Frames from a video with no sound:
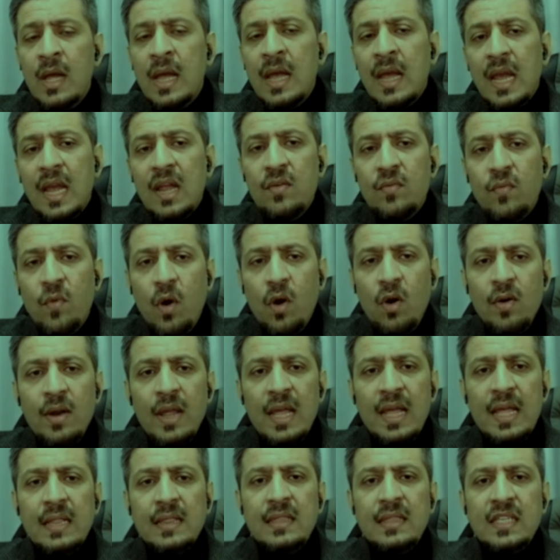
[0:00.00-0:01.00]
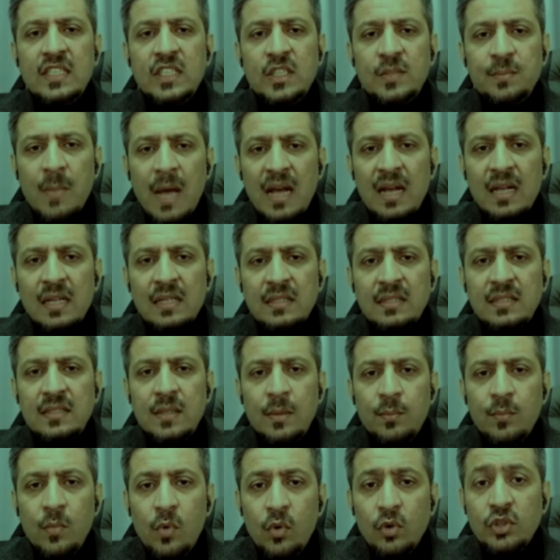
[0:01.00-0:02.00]
involved in the smuggles
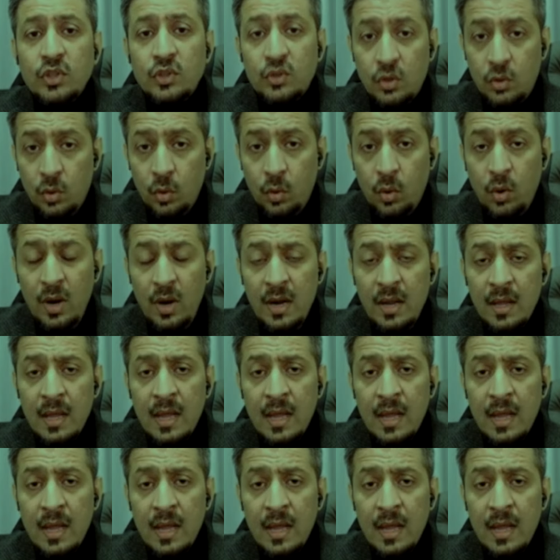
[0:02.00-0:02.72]
the most gold,